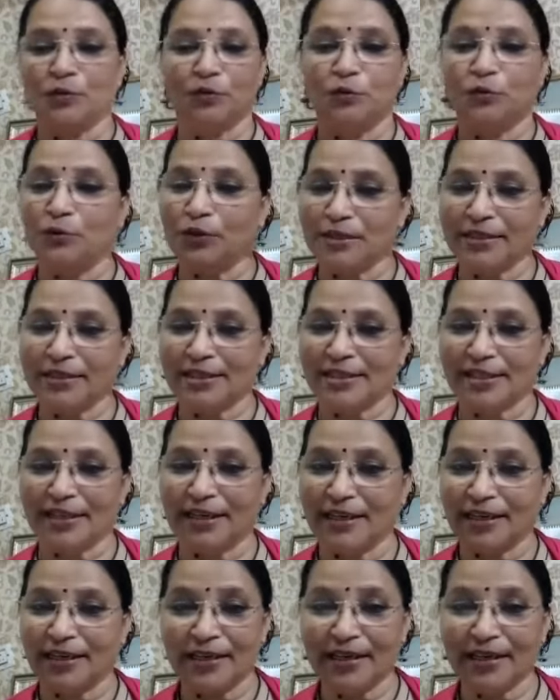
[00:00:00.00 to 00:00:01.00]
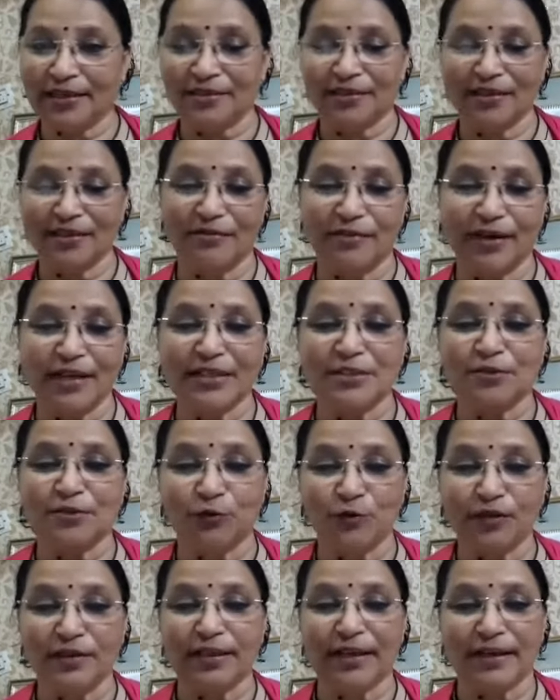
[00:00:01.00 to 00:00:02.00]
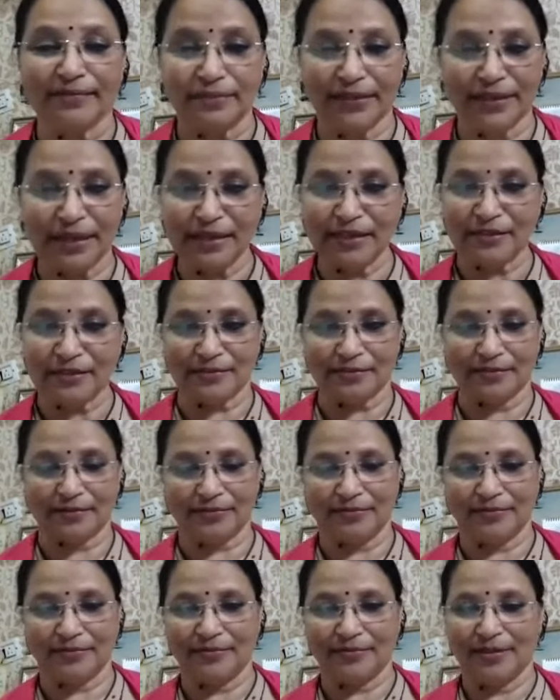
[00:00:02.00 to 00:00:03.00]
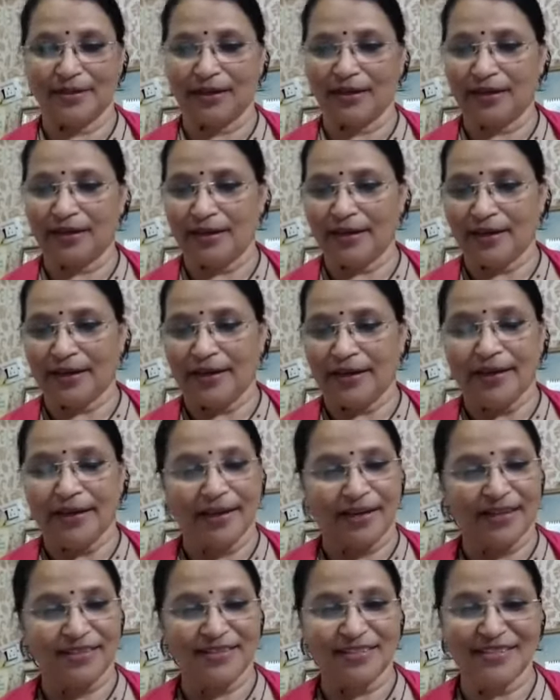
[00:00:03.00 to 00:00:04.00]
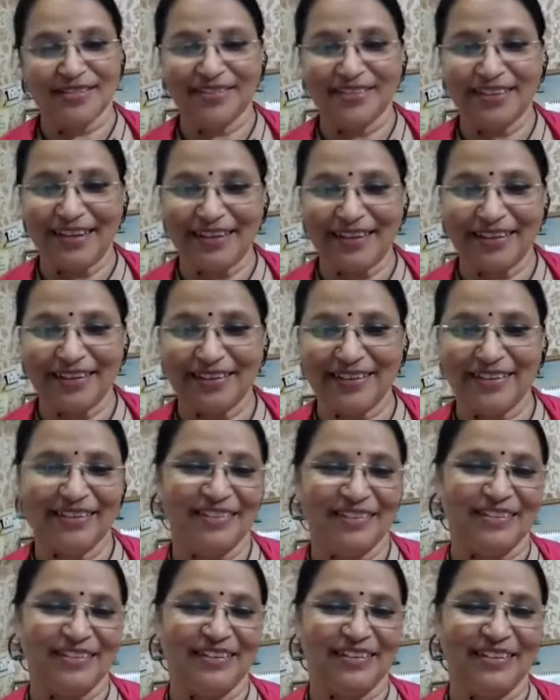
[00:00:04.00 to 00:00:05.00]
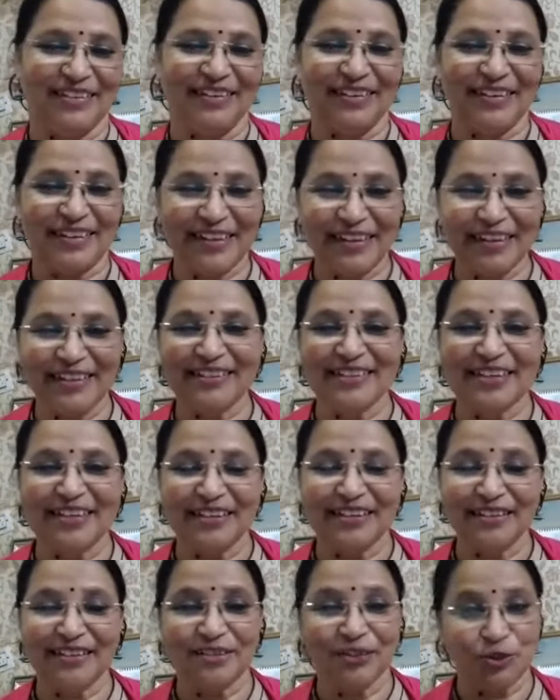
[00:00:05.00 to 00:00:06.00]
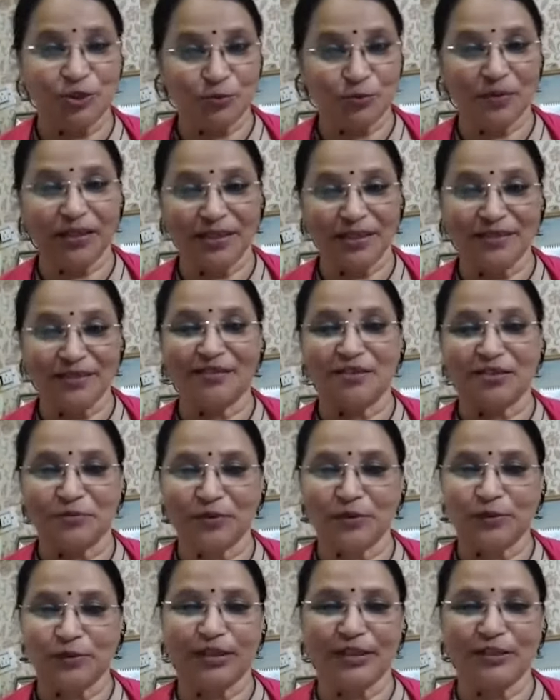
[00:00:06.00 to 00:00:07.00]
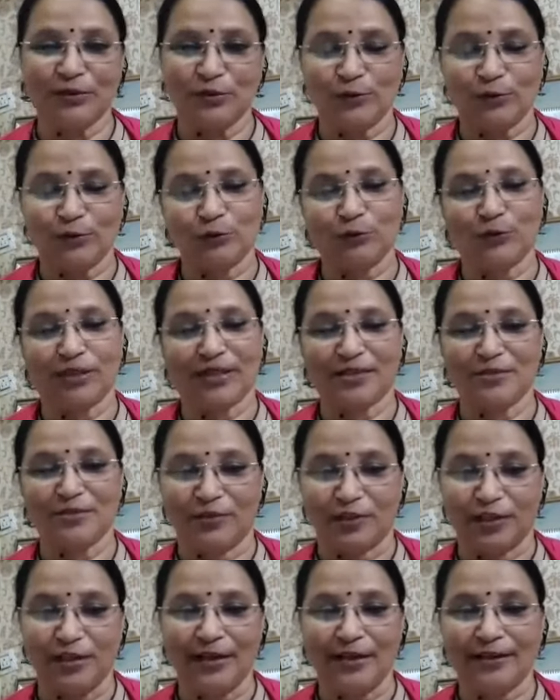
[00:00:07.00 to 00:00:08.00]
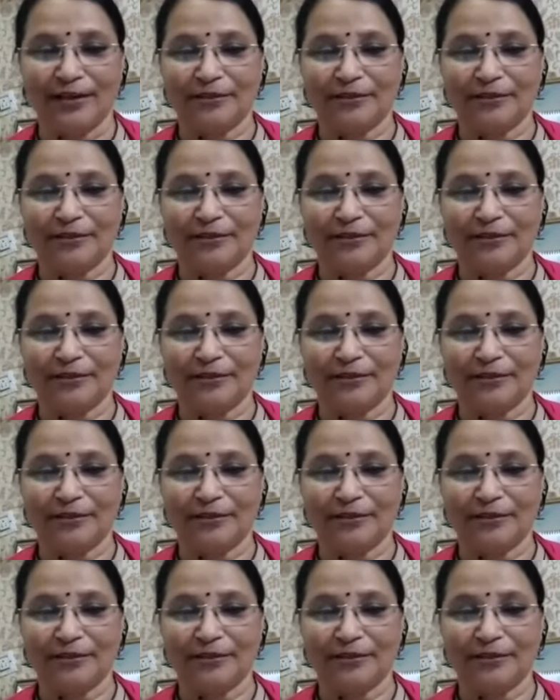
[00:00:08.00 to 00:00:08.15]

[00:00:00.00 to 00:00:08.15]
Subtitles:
which he otherwise wouldn't have done. Isn't that a great thing to be contributing to this world?